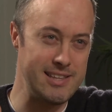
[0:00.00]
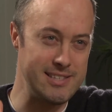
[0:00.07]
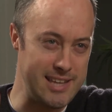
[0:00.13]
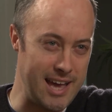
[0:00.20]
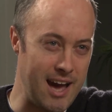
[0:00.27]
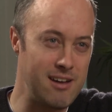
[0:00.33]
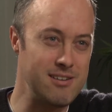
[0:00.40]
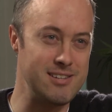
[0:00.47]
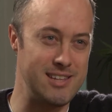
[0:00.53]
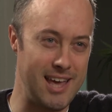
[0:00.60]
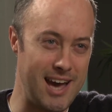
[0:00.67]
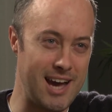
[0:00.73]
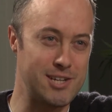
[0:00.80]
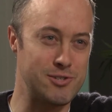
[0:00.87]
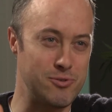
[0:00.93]
down to the
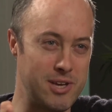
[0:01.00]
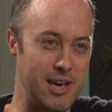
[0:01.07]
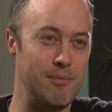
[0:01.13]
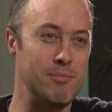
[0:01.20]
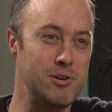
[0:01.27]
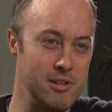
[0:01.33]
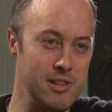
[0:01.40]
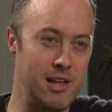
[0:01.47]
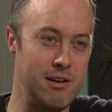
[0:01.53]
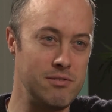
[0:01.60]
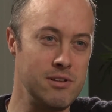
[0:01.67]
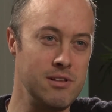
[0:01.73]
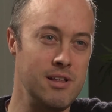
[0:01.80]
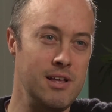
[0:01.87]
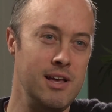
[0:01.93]
actual chemical
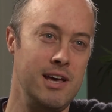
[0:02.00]
level.